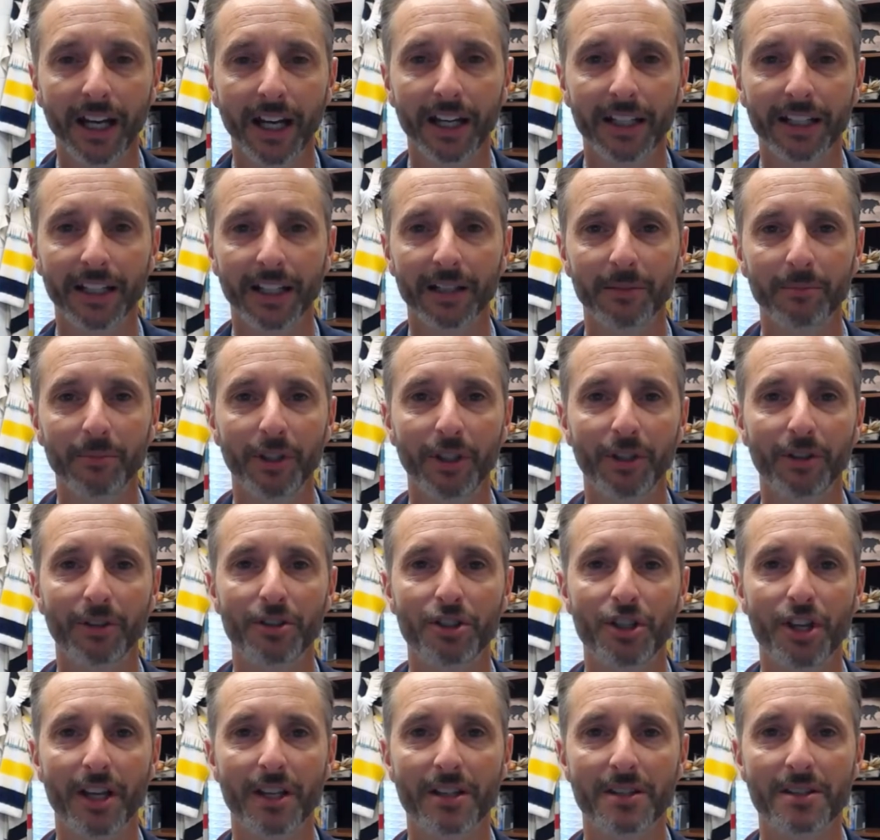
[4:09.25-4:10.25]
and that'll be your
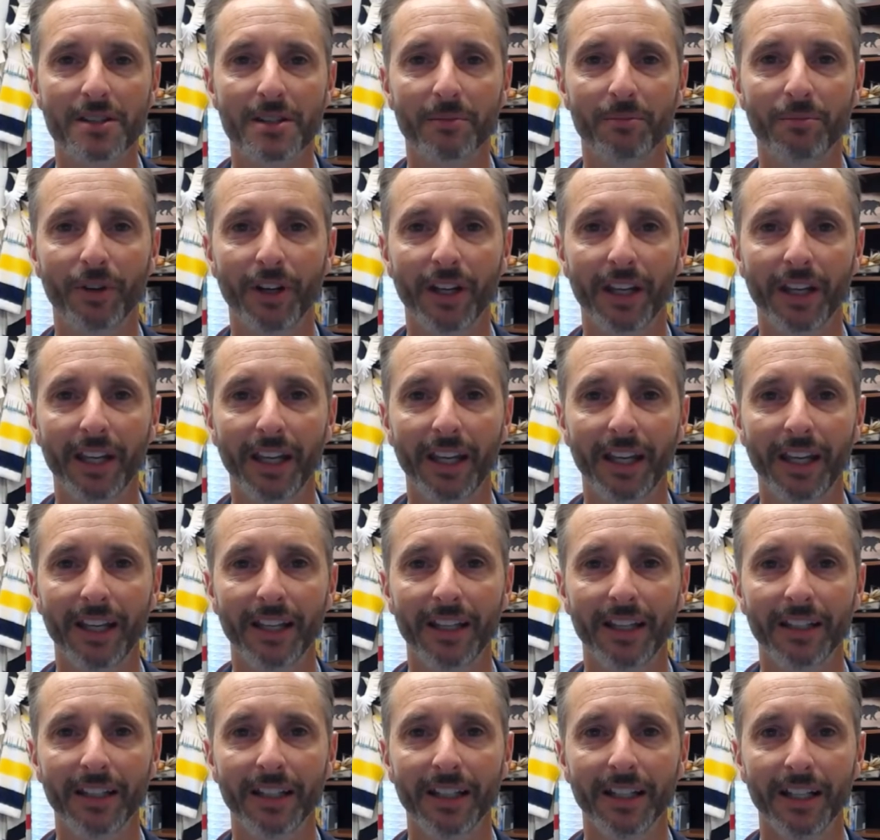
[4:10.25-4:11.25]
chance to bring
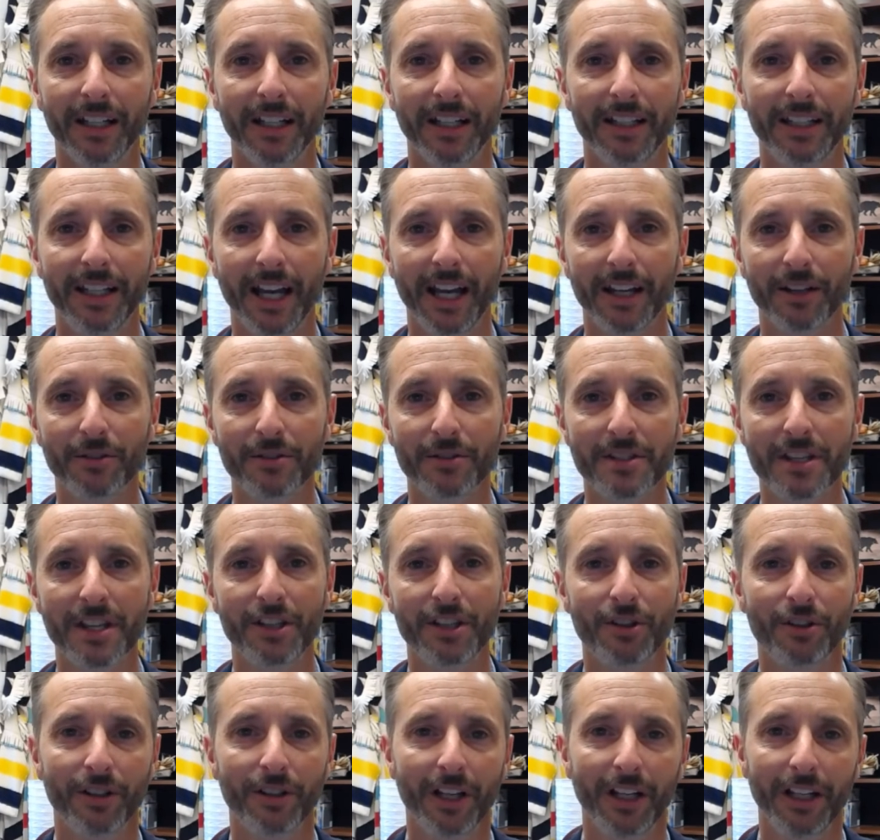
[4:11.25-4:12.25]
in the adults
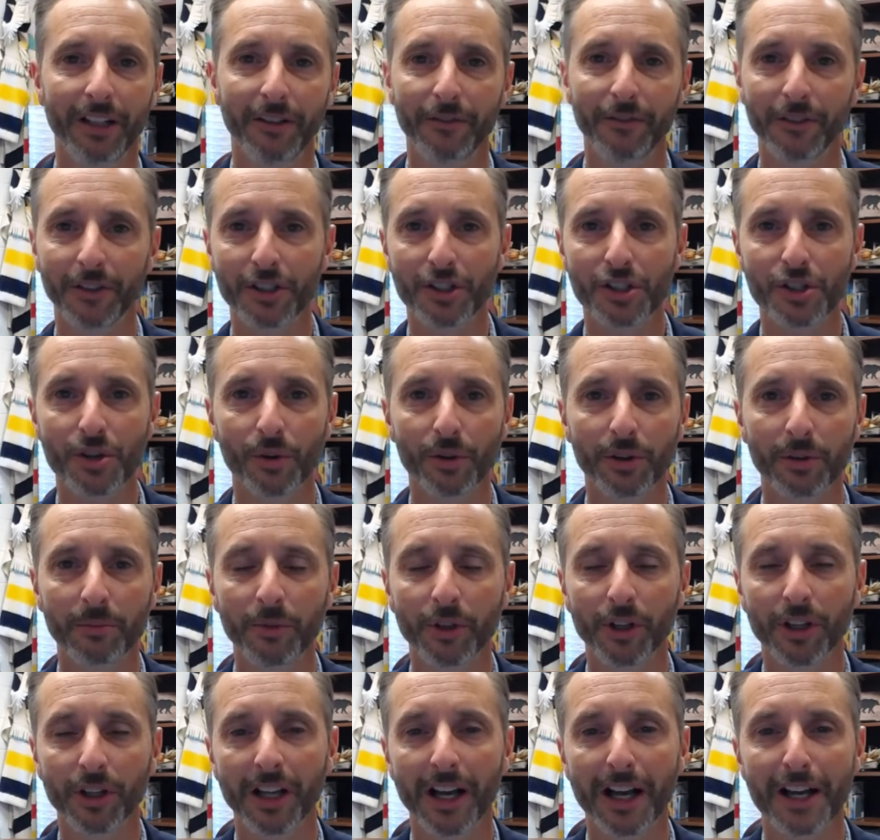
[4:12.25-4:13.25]
in your life and show
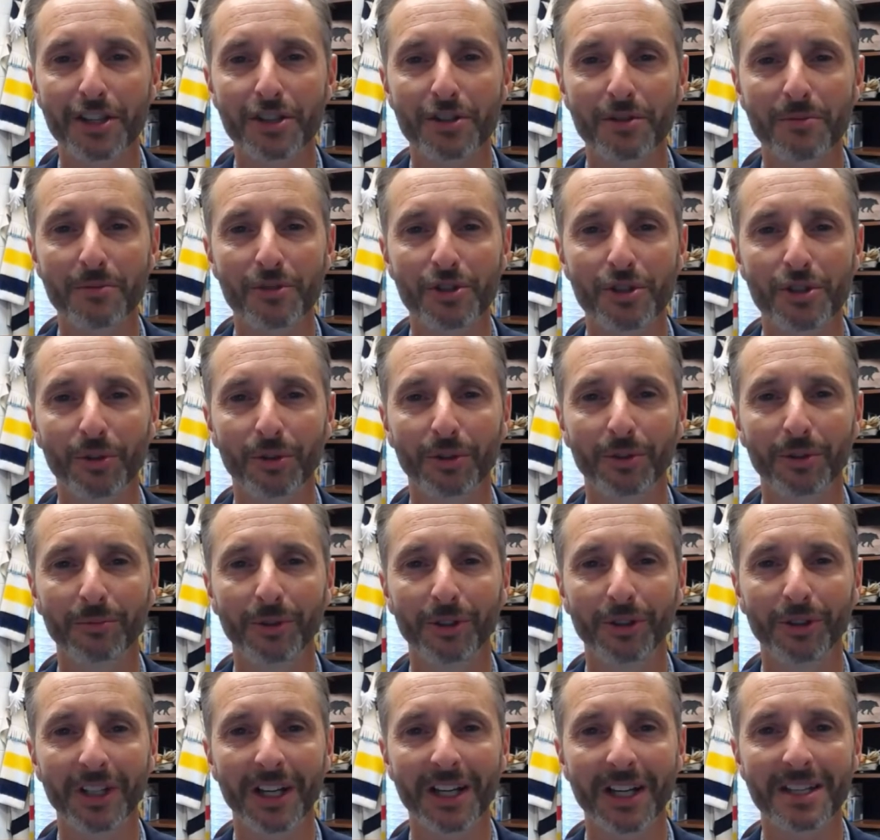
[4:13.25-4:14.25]
them your classroom, show
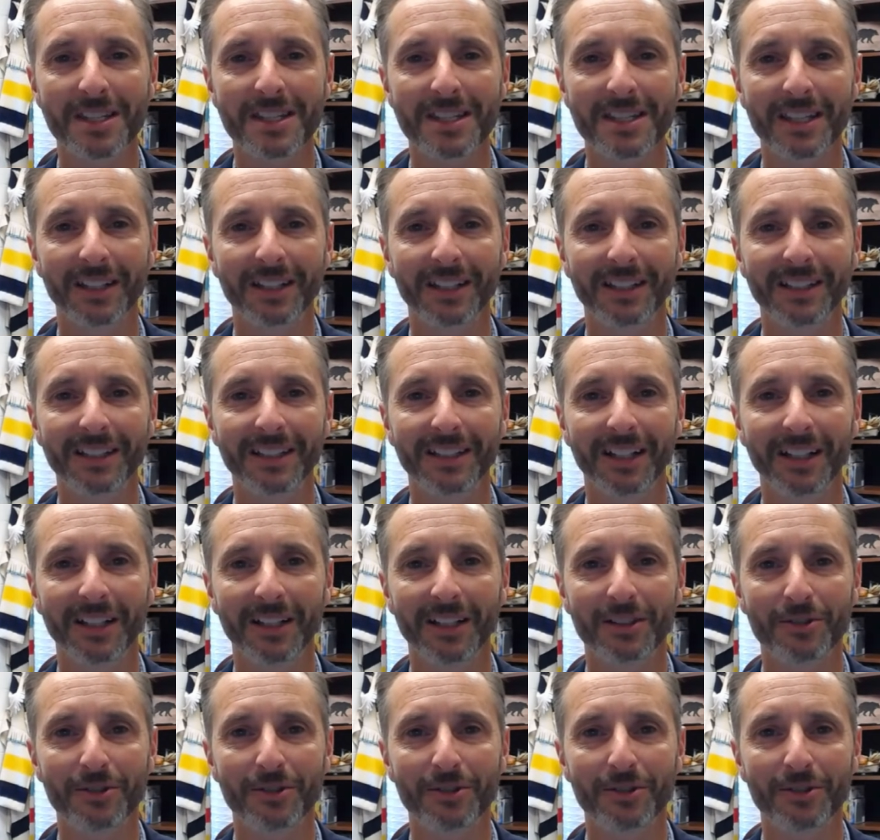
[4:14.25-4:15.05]
them your desk, and uh,